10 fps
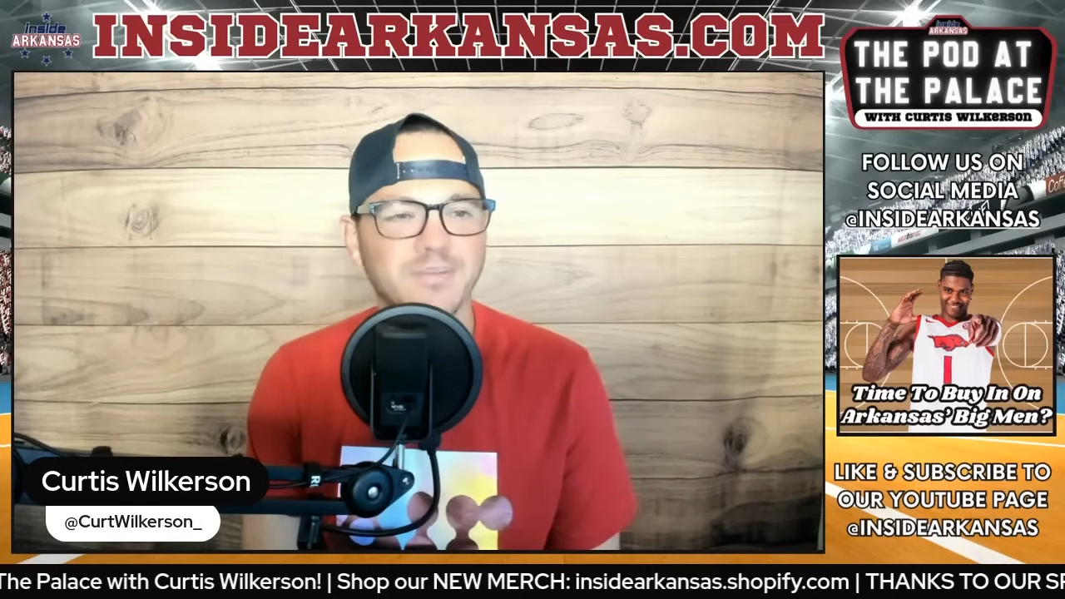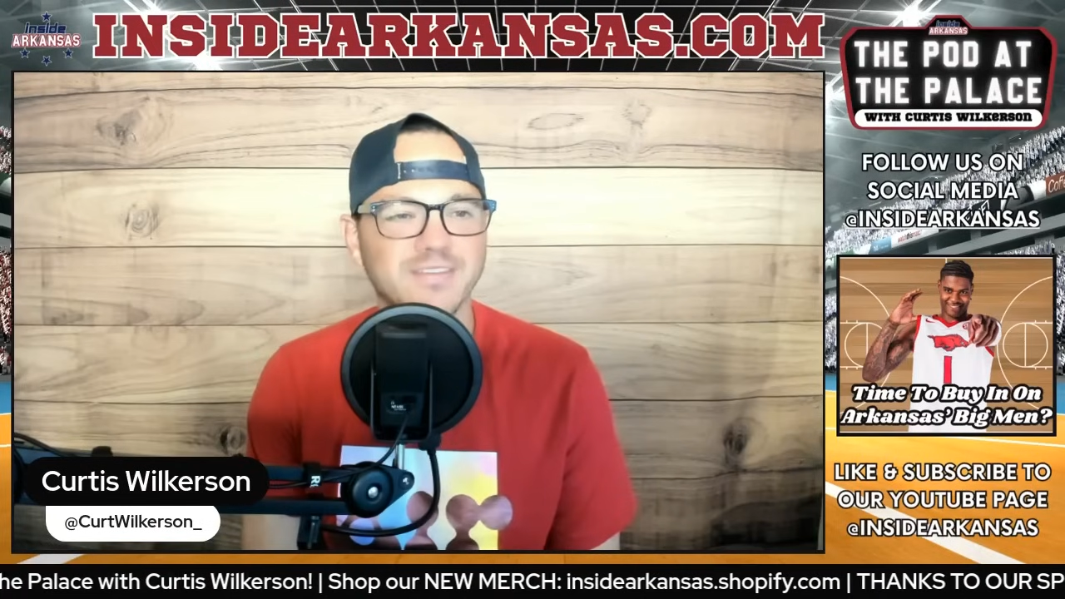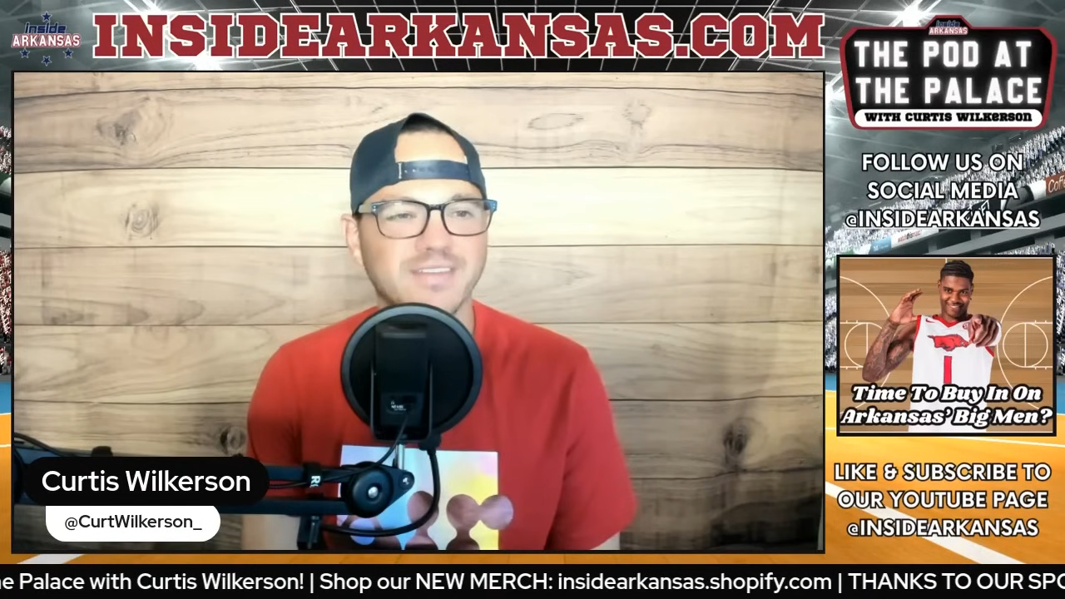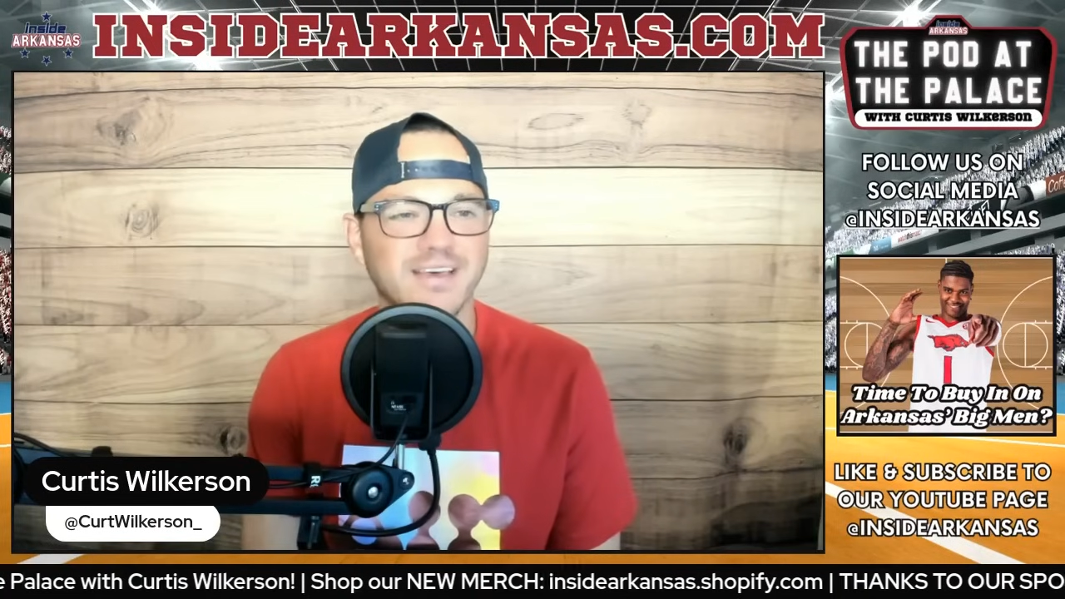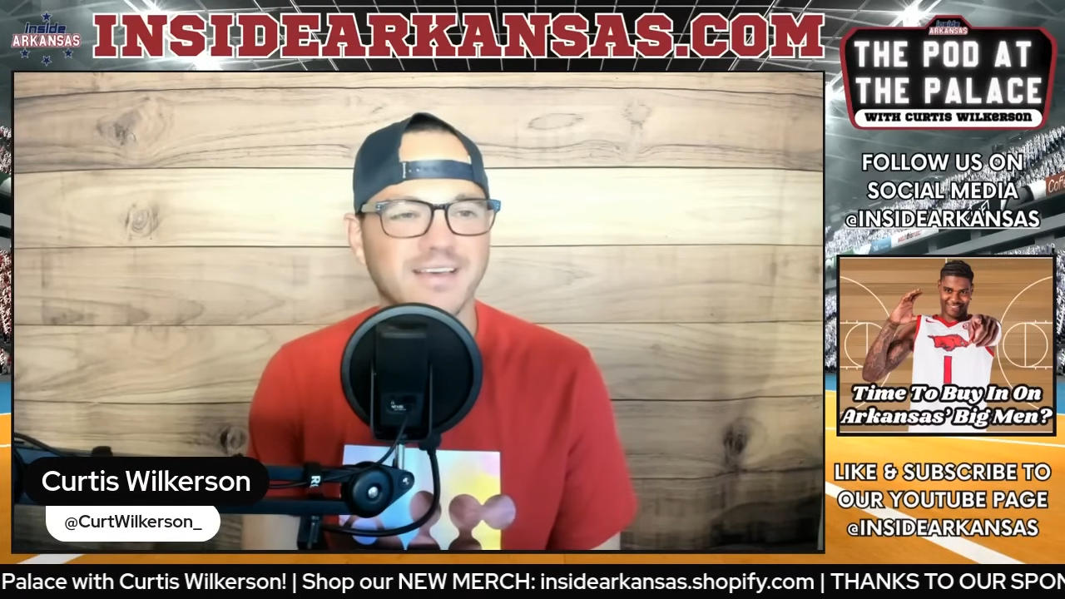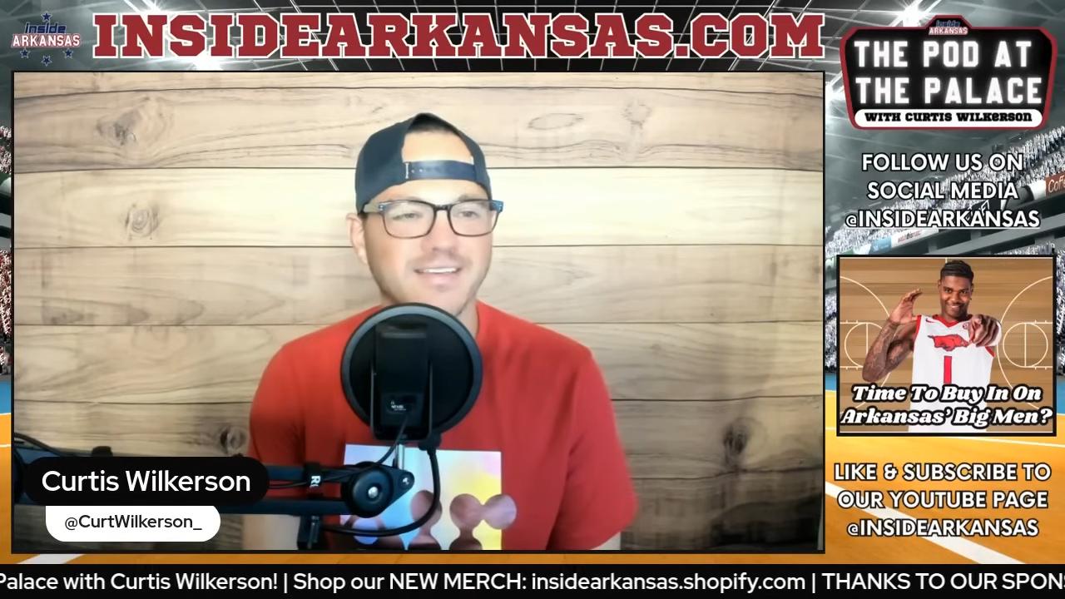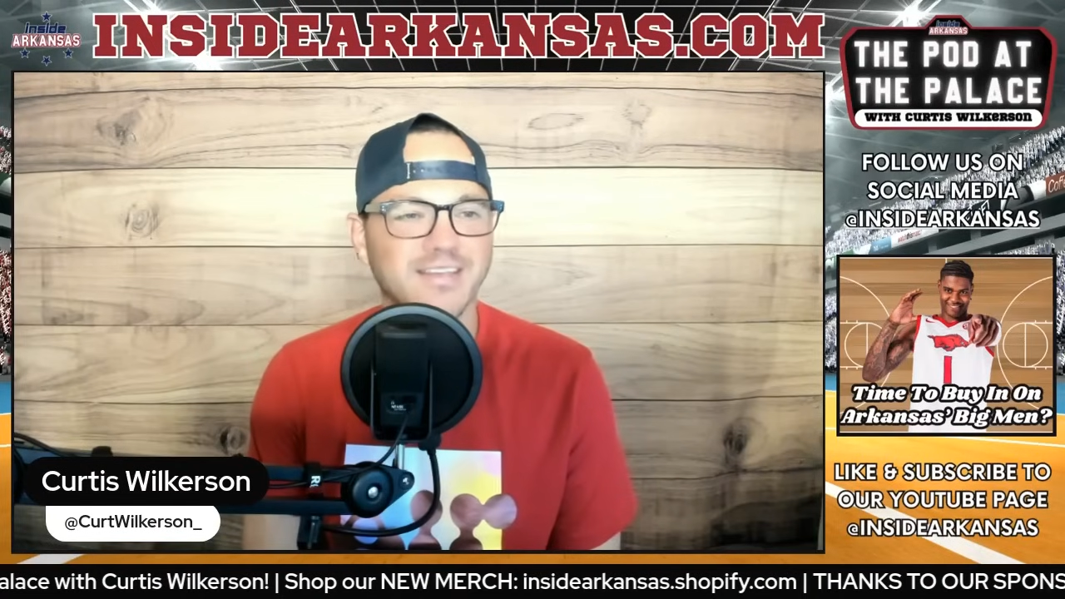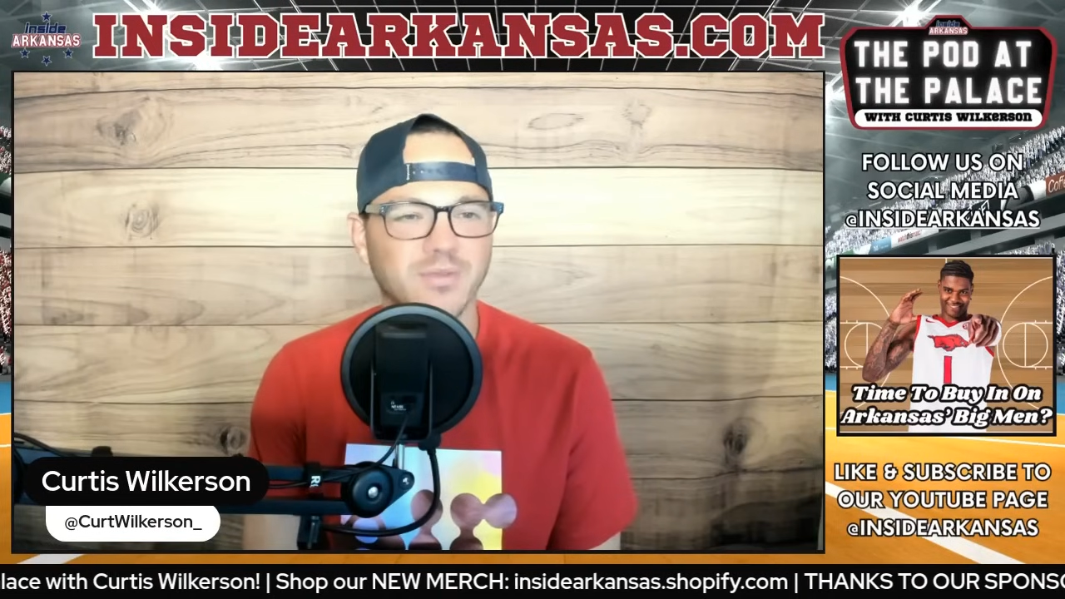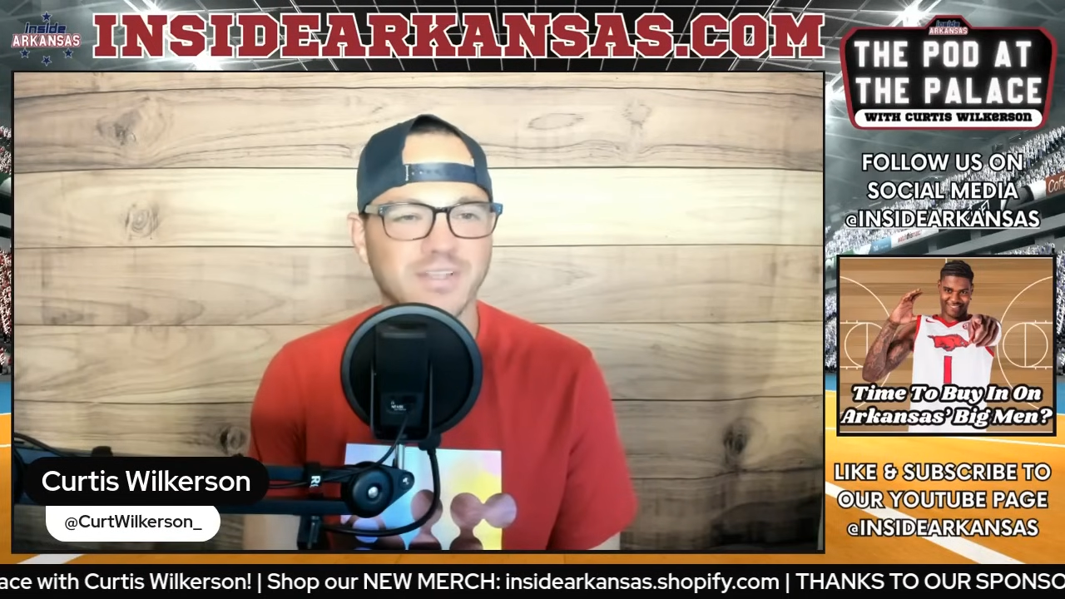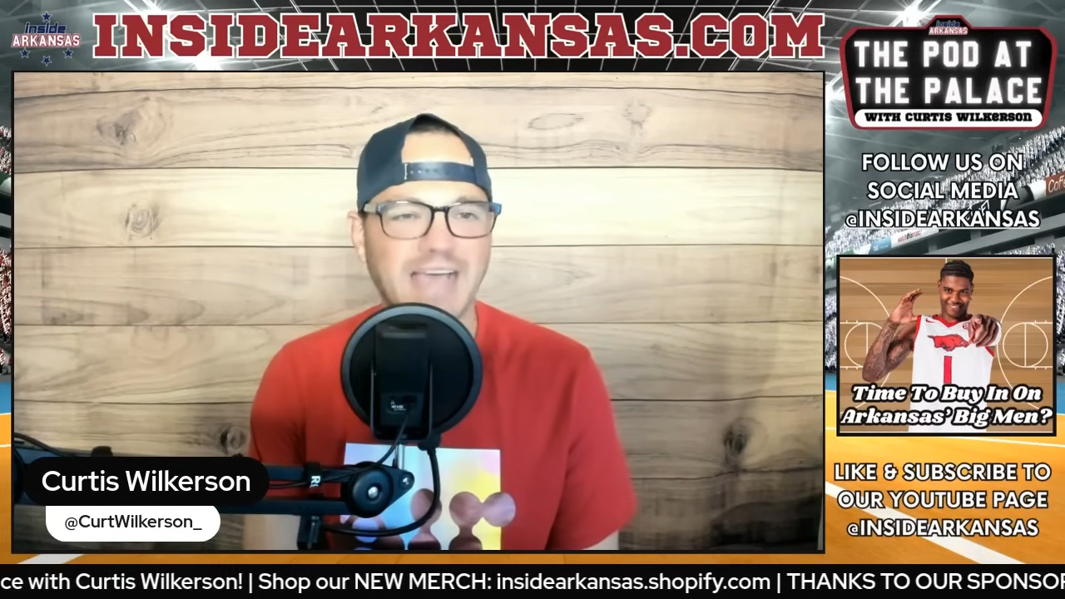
was the